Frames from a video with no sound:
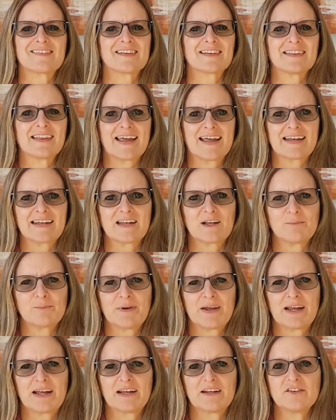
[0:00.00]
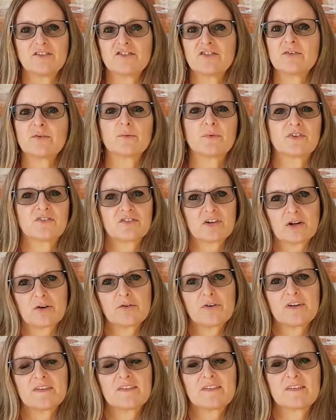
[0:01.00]
a landing page, which
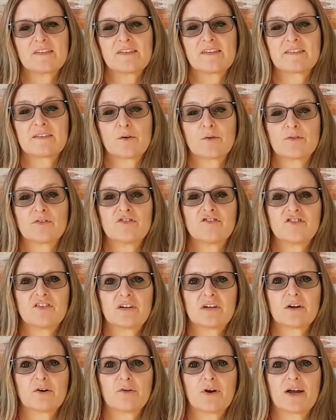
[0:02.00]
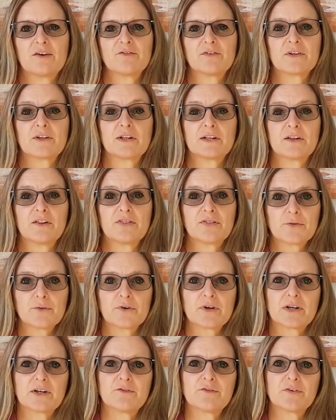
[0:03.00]
increases his own geographical
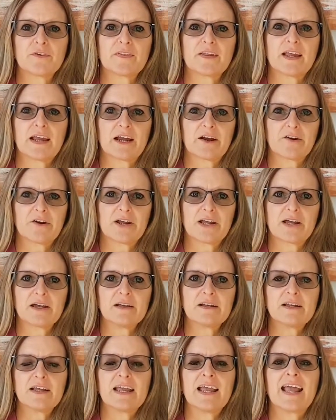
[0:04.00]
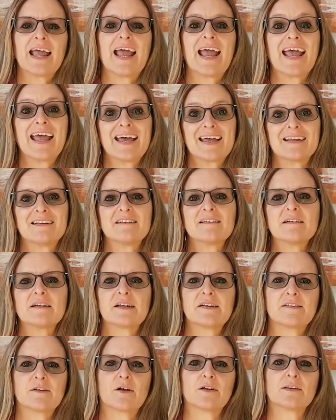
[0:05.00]
authority for the area and
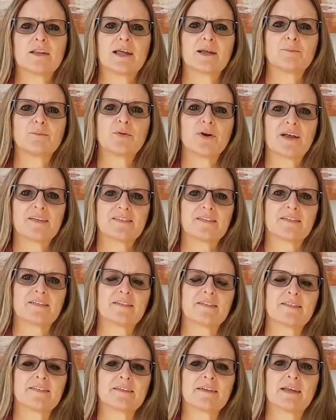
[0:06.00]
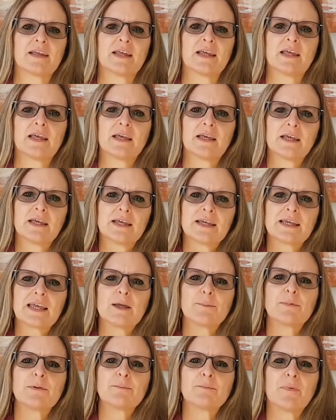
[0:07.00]
his online presence.
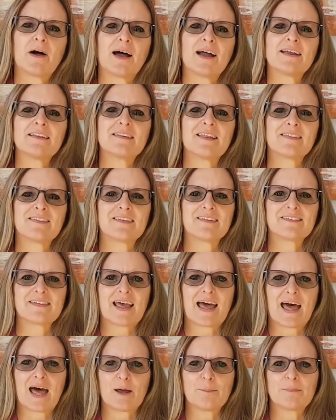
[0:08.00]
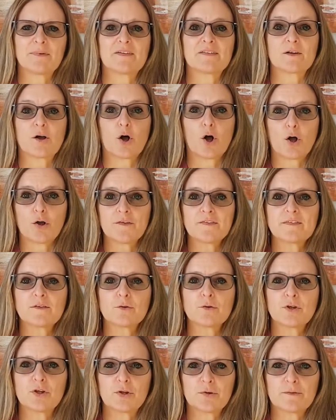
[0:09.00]
Keep in mind that this app is
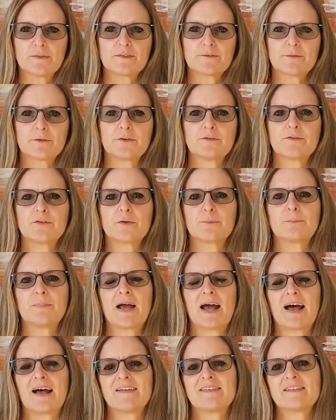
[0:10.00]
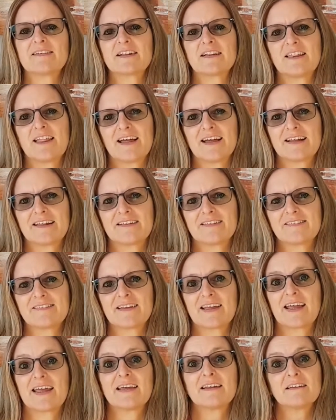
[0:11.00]
also useful for past clients
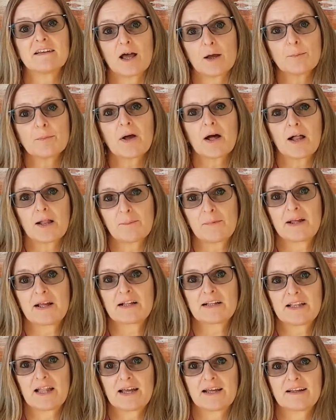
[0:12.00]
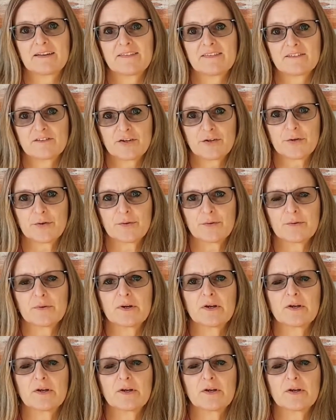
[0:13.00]
and upcoming clients too.